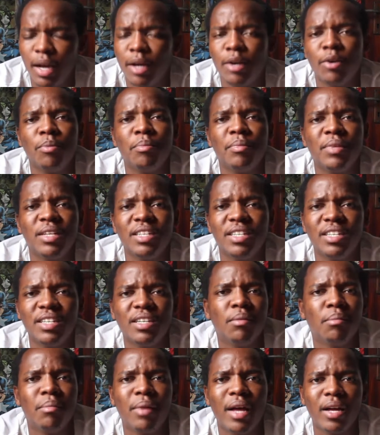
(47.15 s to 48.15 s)
I don't mean it
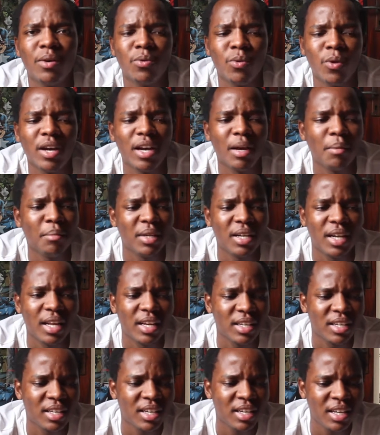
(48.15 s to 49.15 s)
in a bad way. I mean,
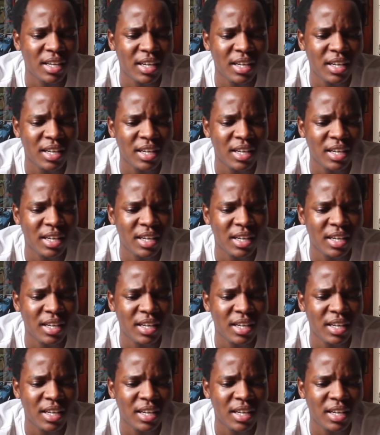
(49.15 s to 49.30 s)
like,